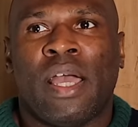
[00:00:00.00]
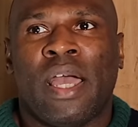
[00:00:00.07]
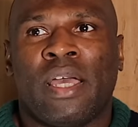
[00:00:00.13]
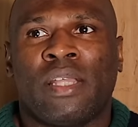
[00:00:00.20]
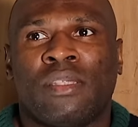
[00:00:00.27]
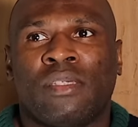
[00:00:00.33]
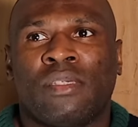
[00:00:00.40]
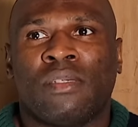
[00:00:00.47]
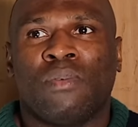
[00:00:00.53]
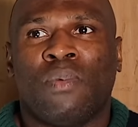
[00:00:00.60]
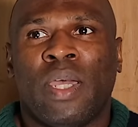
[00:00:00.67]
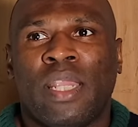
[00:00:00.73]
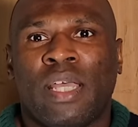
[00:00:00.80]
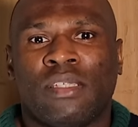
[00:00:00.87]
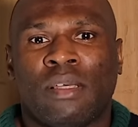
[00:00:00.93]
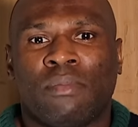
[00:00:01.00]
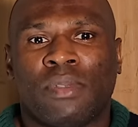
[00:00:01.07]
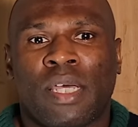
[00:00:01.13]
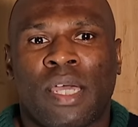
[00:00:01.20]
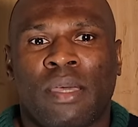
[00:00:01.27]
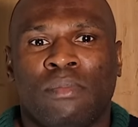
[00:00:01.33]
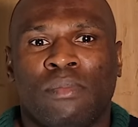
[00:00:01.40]
And where that
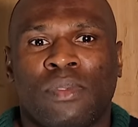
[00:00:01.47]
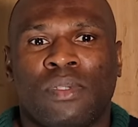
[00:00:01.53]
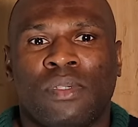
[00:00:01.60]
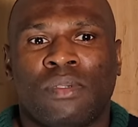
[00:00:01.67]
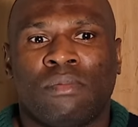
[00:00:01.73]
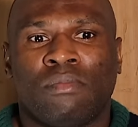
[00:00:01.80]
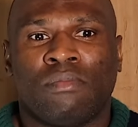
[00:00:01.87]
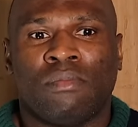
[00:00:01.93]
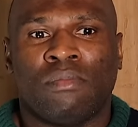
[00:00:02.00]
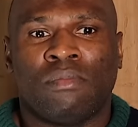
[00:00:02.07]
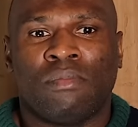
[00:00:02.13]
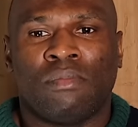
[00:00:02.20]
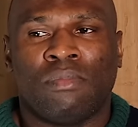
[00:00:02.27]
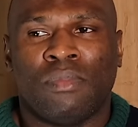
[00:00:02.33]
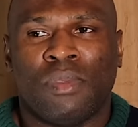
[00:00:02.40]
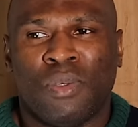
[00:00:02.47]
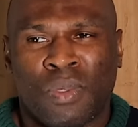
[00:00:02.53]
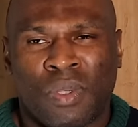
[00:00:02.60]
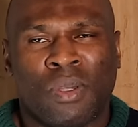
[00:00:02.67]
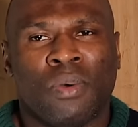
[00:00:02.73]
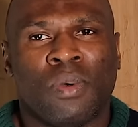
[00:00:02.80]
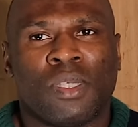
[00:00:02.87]
sometimes you
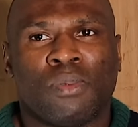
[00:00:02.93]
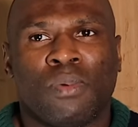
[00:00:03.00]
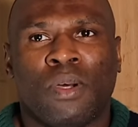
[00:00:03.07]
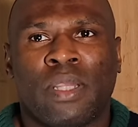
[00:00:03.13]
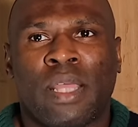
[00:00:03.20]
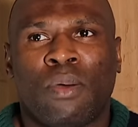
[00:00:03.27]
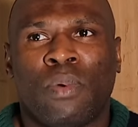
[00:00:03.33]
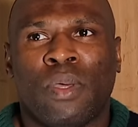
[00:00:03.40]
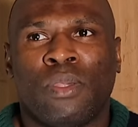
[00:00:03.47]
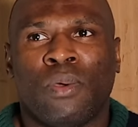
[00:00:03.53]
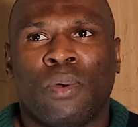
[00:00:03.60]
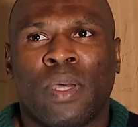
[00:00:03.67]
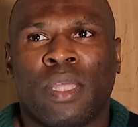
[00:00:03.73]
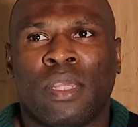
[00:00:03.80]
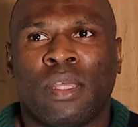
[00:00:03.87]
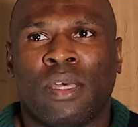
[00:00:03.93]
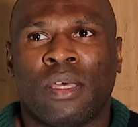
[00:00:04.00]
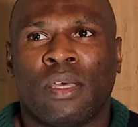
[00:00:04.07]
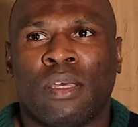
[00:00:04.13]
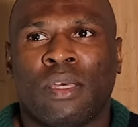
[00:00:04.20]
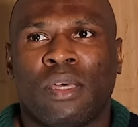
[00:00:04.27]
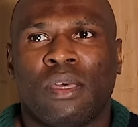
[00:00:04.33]
would know as well that when you're in
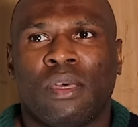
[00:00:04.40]
a